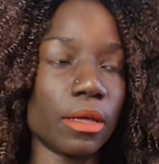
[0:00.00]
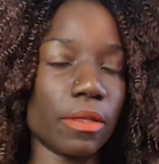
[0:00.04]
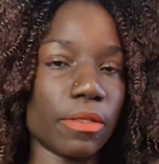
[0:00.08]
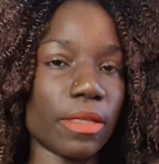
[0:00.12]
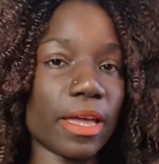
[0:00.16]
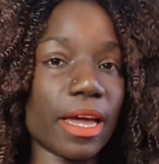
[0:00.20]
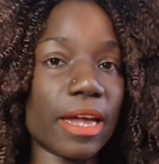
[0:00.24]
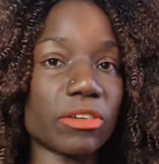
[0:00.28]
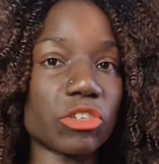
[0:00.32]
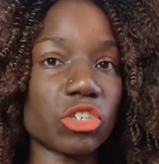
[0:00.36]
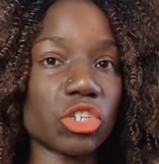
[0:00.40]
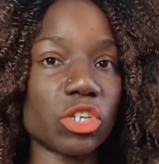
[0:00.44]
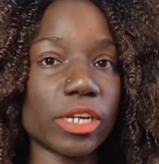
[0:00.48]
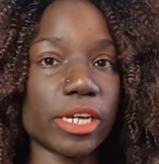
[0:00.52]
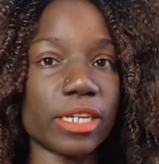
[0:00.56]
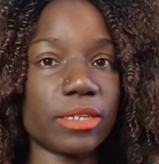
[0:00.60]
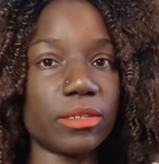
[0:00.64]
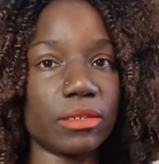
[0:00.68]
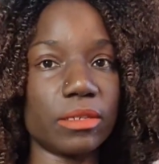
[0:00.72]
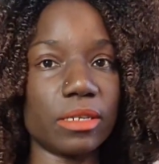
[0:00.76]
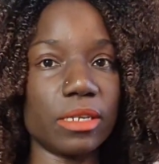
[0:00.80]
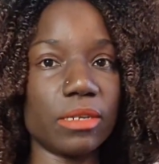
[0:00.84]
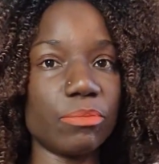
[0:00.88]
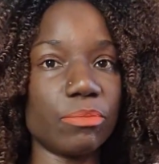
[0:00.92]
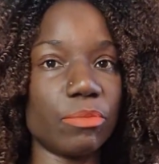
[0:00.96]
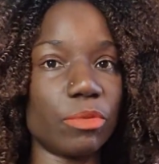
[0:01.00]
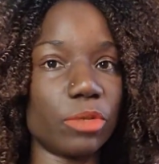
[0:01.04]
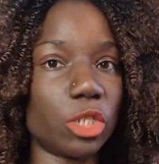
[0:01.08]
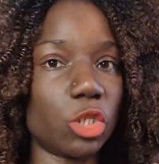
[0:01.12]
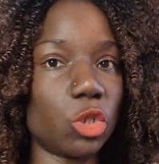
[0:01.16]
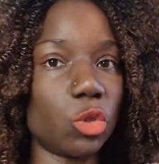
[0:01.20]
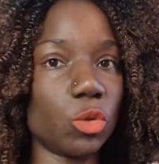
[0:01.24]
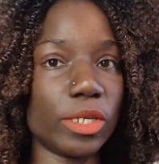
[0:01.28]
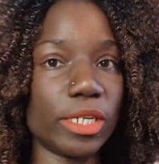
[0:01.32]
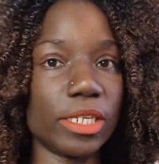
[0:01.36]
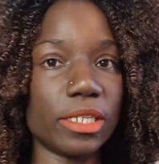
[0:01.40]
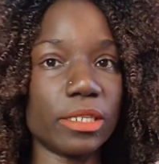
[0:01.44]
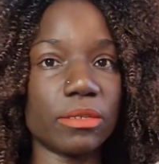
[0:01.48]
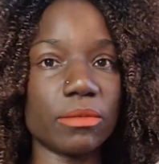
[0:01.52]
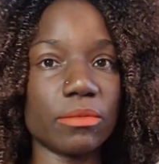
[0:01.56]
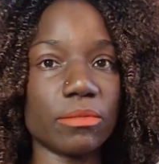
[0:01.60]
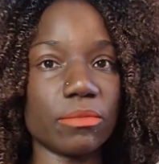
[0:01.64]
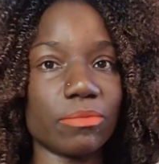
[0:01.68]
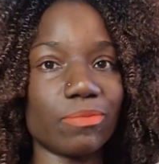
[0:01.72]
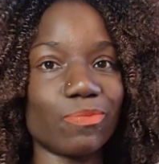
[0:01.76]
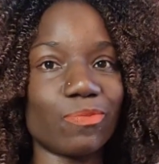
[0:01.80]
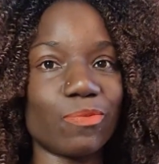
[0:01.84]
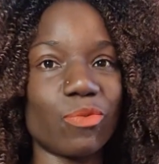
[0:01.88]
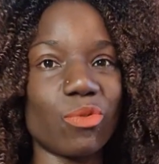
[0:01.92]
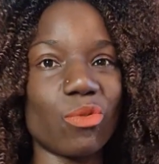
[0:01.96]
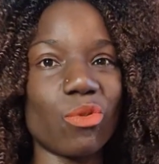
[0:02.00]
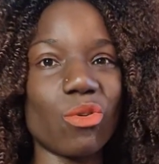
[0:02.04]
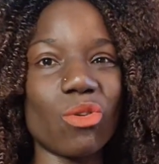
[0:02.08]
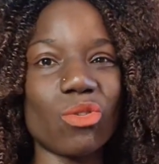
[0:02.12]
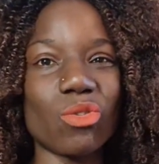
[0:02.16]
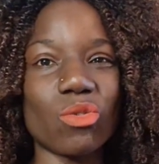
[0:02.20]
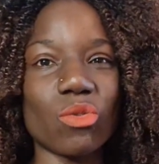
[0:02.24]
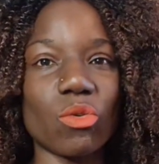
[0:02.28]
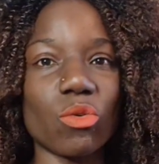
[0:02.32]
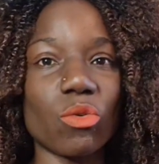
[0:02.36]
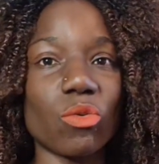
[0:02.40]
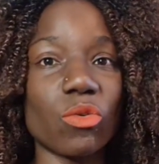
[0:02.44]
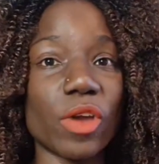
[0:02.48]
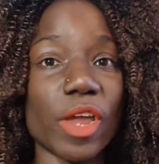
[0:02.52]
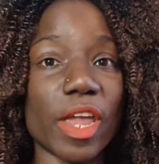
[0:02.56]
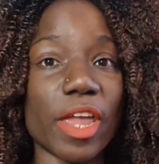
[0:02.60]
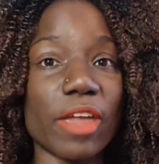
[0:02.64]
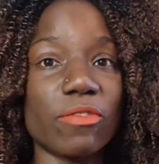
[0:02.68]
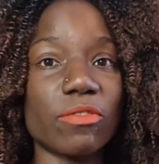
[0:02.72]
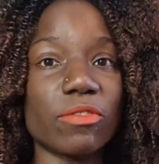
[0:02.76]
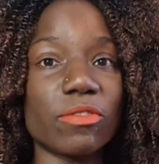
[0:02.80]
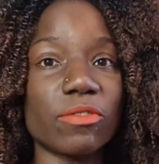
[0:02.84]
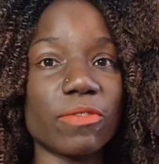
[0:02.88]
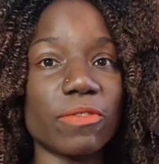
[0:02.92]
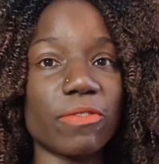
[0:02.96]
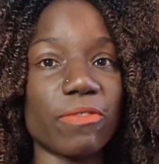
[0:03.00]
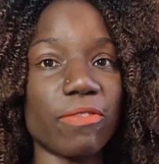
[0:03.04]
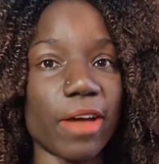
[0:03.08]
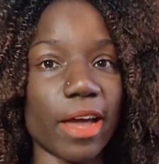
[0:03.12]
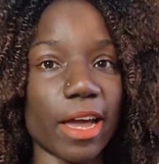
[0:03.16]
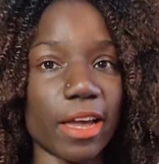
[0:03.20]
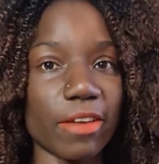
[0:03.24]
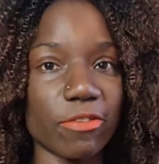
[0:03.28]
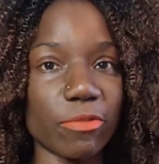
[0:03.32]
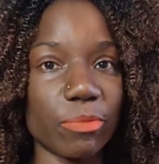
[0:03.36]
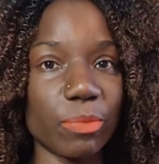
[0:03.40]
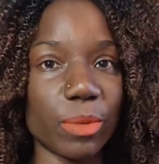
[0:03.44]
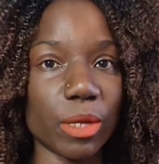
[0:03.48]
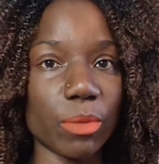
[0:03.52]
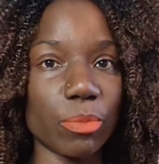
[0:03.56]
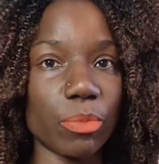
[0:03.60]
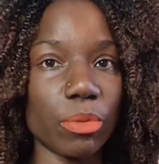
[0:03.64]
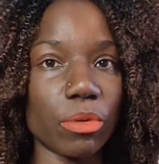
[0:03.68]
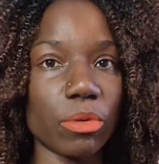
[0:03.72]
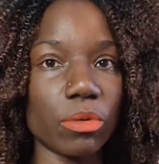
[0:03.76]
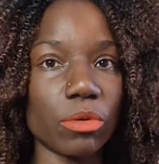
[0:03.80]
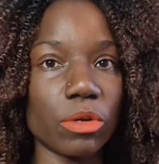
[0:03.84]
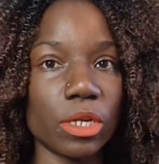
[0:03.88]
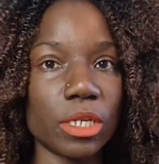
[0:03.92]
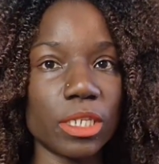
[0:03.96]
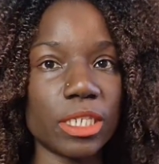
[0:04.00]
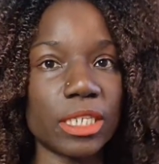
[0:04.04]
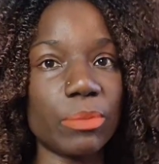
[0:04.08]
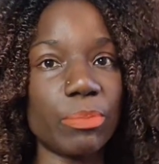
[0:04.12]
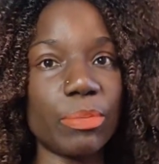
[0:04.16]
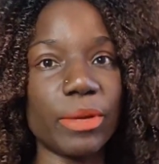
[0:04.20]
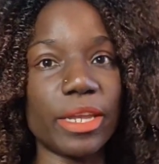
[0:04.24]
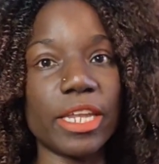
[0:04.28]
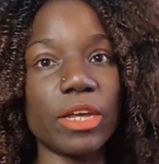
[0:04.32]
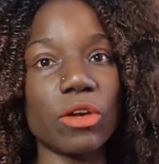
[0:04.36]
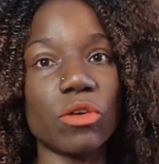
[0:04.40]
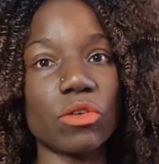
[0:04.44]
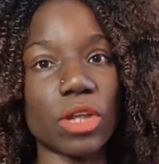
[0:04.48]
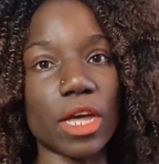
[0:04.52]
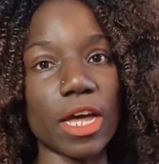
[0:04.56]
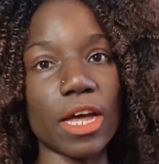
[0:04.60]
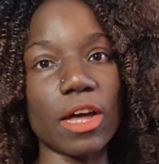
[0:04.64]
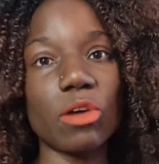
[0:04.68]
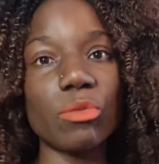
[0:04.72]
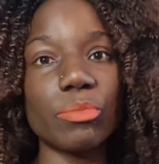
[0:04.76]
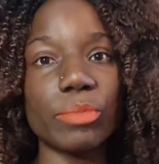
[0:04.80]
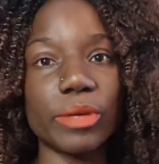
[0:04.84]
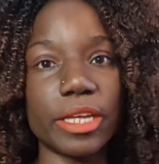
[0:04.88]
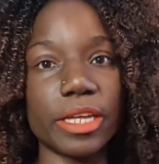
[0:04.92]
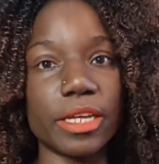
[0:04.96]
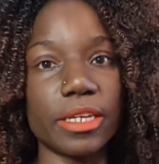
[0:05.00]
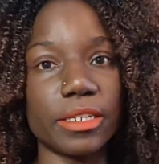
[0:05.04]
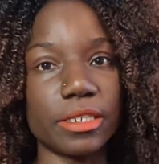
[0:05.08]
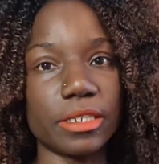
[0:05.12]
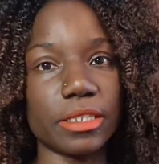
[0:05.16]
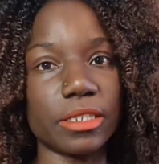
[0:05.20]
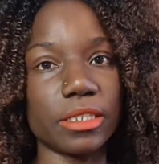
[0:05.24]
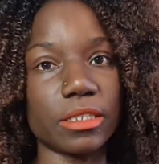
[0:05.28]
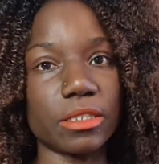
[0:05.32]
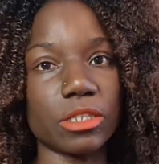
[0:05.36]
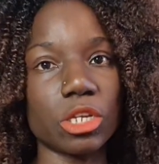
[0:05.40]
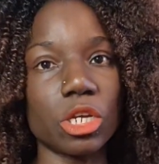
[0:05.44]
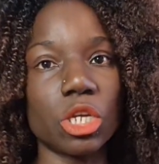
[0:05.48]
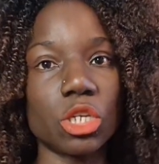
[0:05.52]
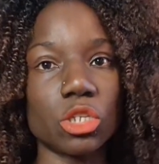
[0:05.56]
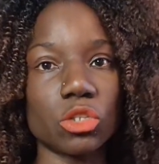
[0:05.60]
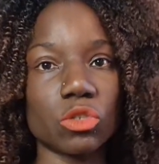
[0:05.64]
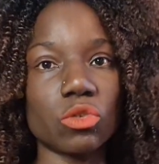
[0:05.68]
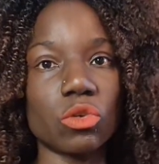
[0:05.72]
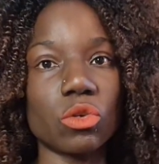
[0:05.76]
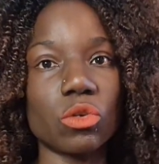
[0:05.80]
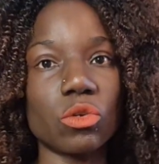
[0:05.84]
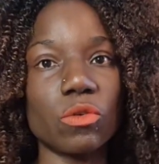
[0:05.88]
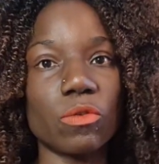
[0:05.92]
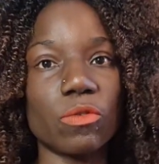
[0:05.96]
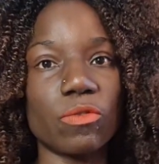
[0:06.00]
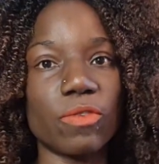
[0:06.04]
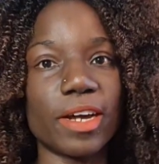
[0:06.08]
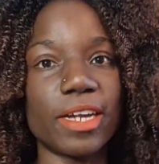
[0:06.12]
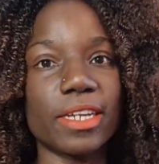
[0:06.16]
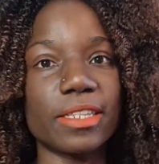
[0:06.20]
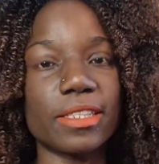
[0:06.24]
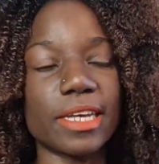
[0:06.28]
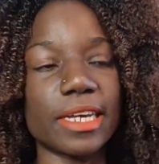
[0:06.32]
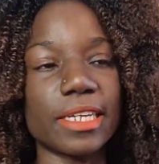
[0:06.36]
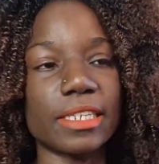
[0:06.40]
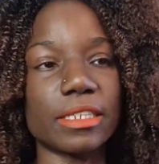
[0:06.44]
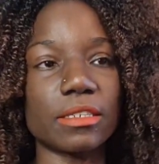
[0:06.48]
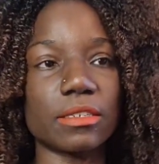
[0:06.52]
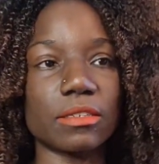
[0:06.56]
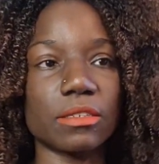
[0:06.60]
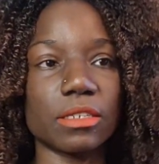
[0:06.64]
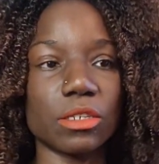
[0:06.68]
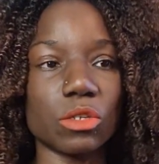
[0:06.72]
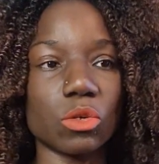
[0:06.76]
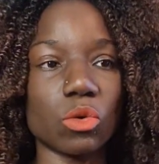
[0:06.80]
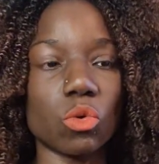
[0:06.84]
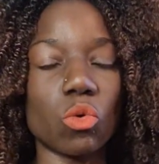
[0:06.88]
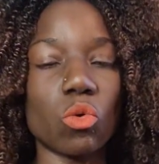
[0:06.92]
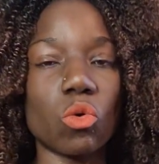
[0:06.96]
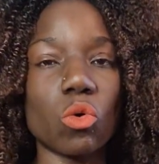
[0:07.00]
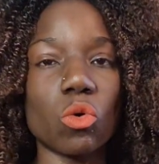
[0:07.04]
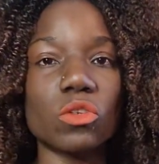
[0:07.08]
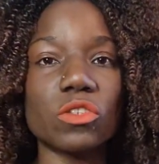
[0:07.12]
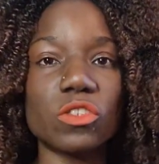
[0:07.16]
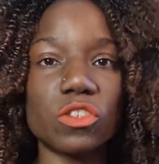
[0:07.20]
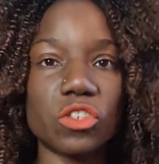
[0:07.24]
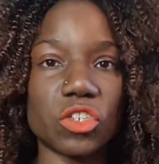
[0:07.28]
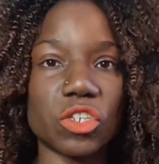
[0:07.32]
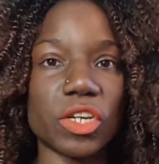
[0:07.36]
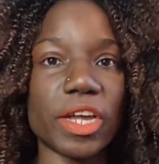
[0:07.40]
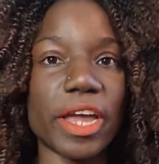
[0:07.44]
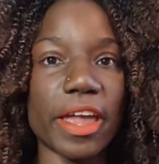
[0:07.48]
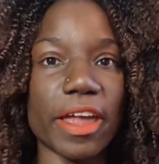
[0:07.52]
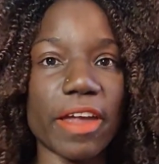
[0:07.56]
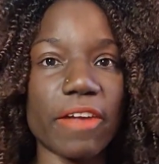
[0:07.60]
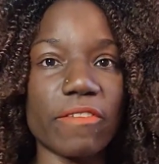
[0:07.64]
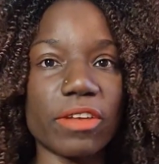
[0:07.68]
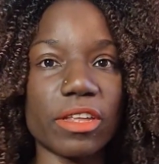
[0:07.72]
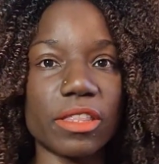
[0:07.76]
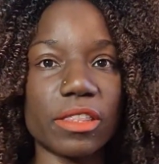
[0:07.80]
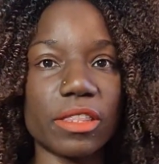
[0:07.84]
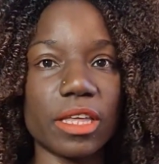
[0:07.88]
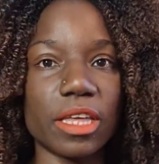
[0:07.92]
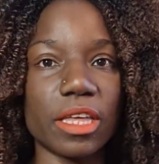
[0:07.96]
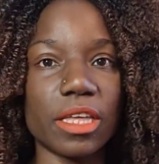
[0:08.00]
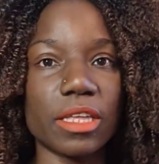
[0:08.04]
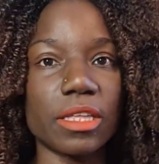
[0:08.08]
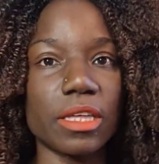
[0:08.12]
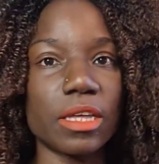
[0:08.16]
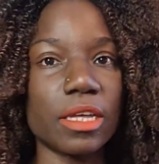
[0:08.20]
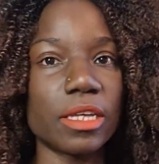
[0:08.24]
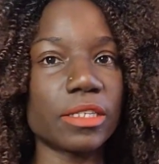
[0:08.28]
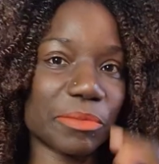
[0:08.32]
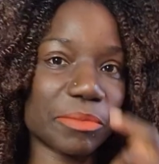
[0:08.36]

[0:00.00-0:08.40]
are shared between 4 or even 5 people, depending on how big it is. So you find that you cost share everything.